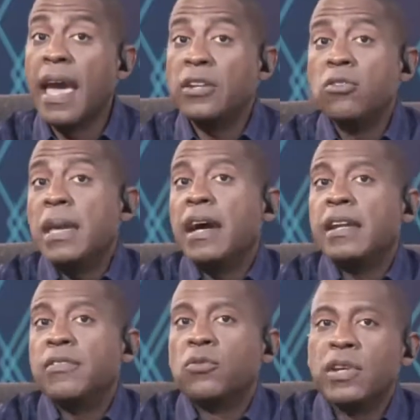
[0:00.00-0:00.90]
And you may
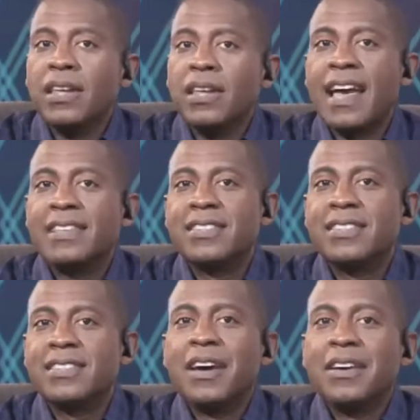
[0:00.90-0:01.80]
not even realize
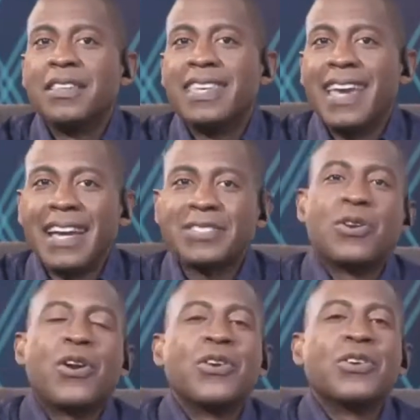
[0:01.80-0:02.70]
the
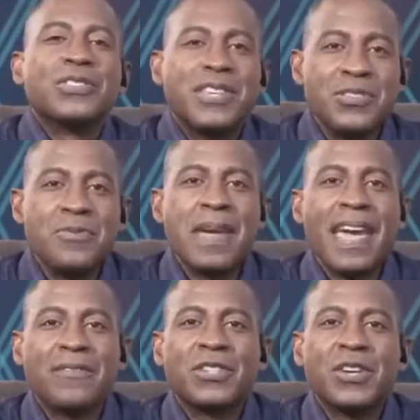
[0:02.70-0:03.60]
extra hurdles that you may
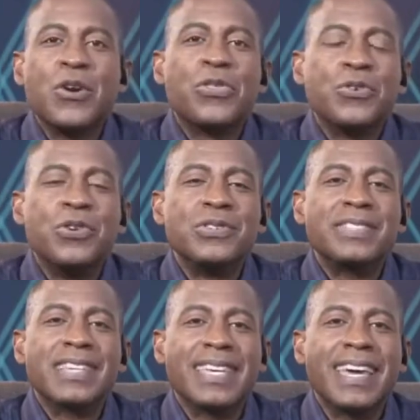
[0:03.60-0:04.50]
have to go through
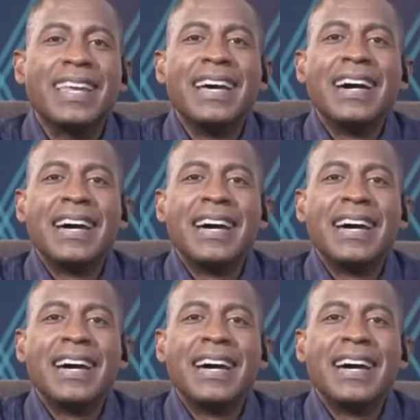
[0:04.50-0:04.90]
to get